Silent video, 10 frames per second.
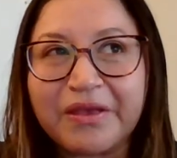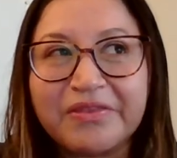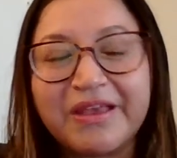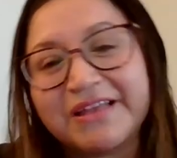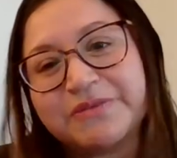
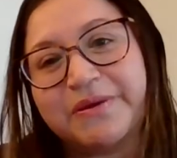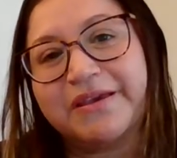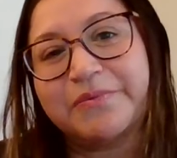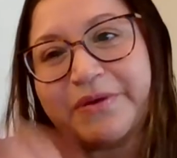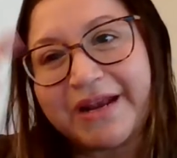that's
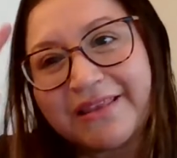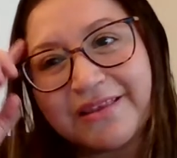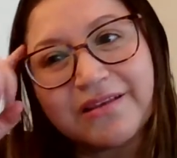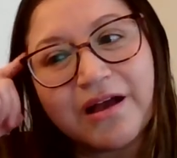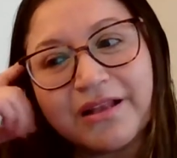why where I
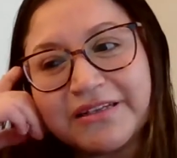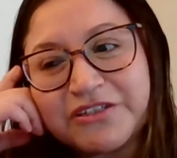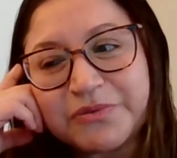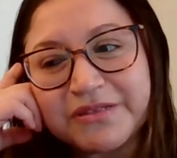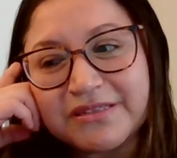did
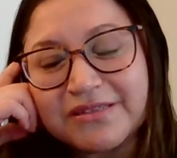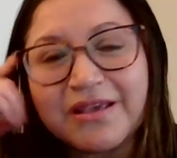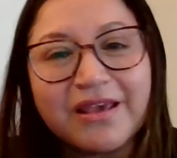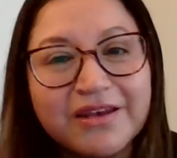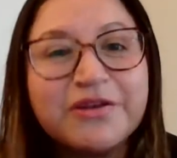college was
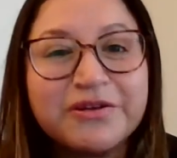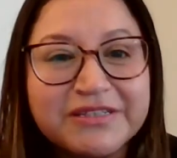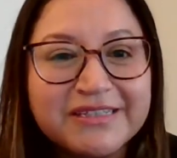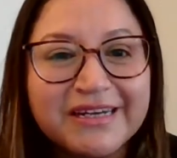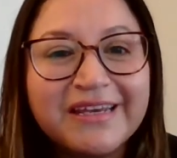in New York
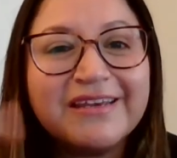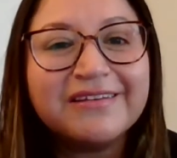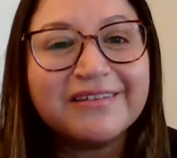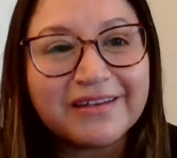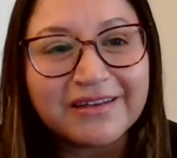City,
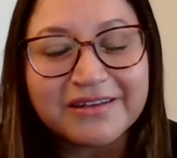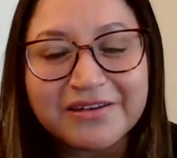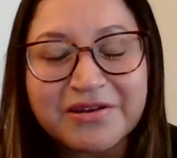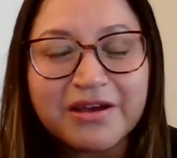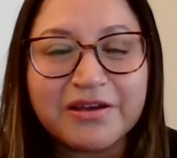
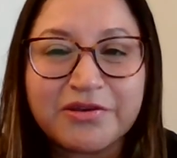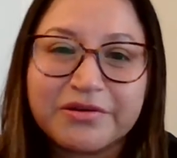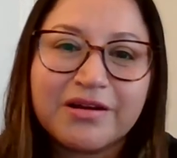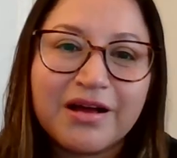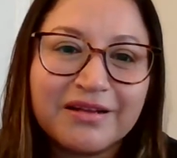
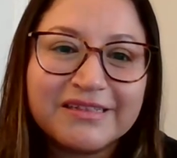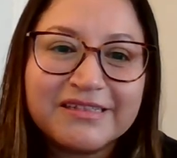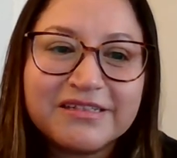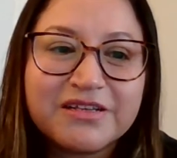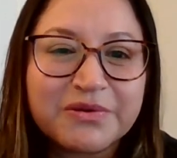your
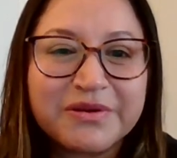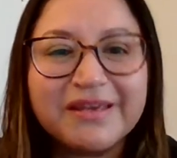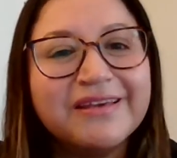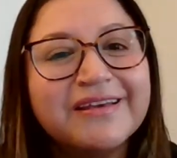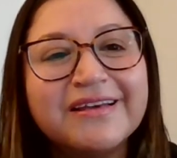college, CUNY.